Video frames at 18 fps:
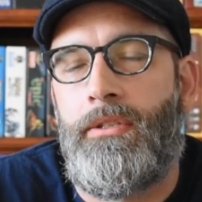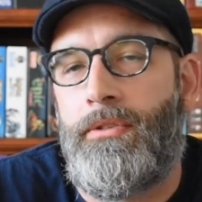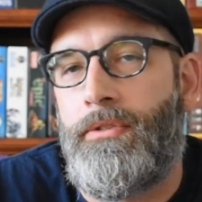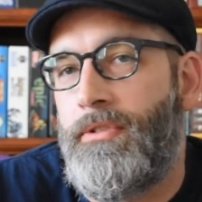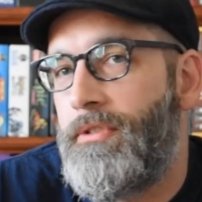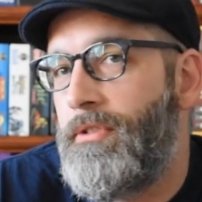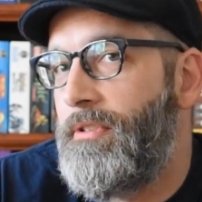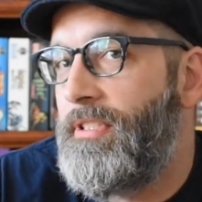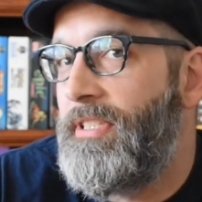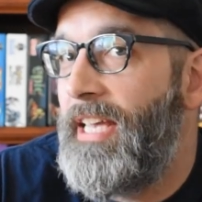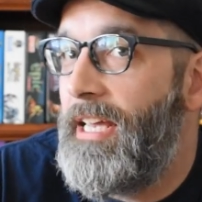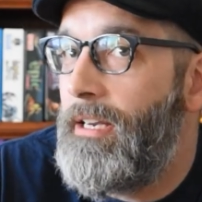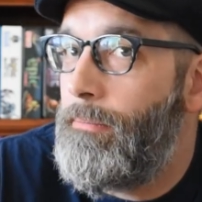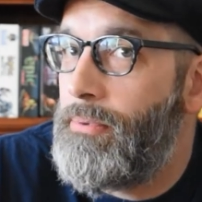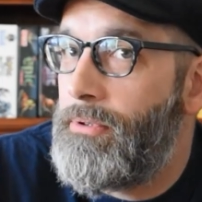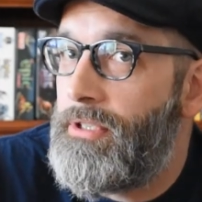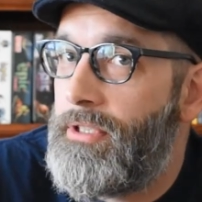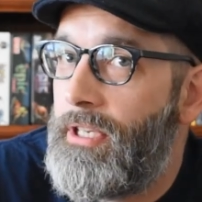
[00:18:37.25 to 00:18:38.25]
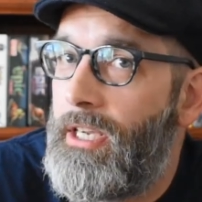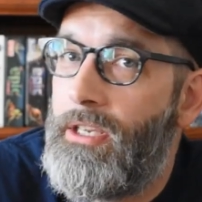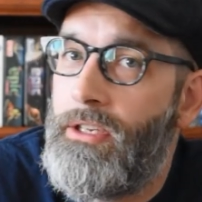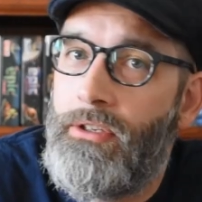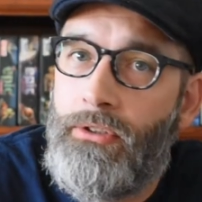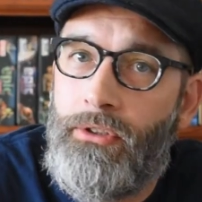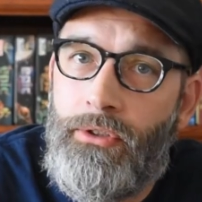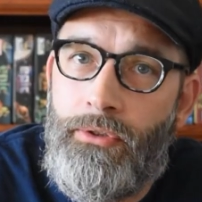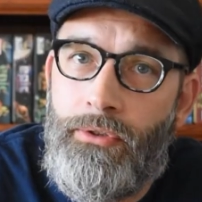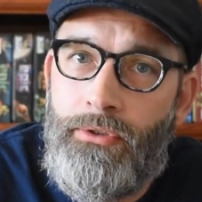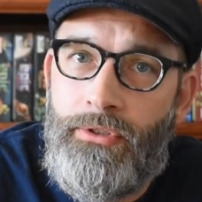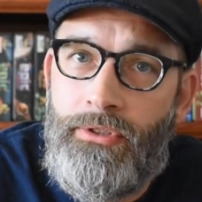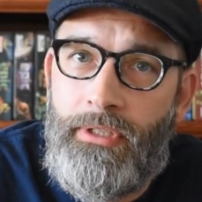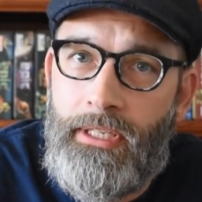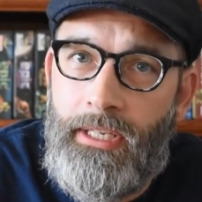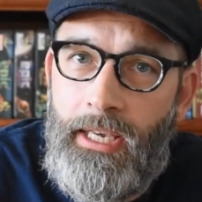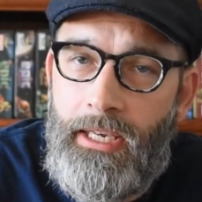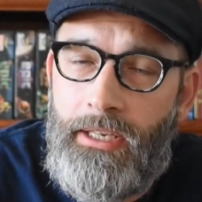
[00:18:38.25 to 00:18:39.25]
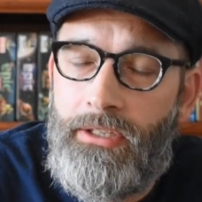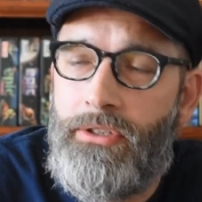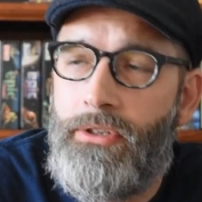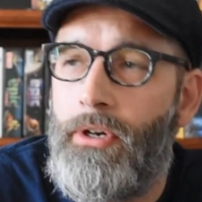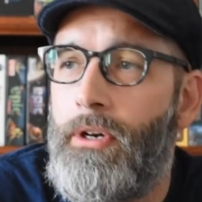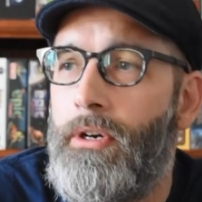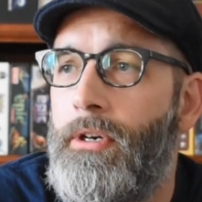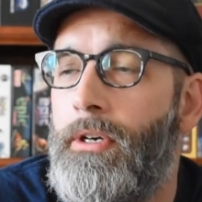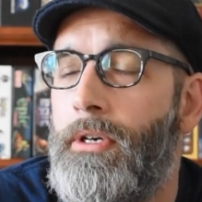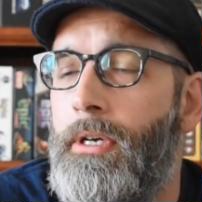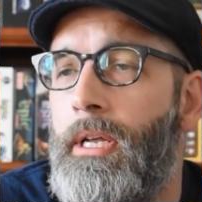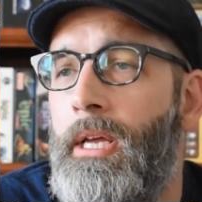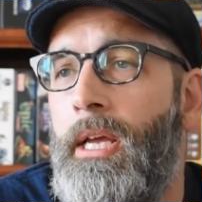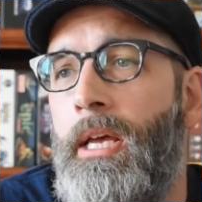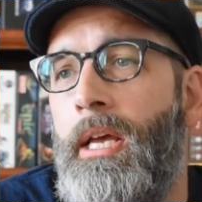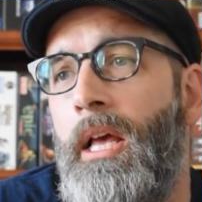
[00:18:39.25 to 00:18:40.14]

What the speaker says: There's the 10% you lose to Kickstarter.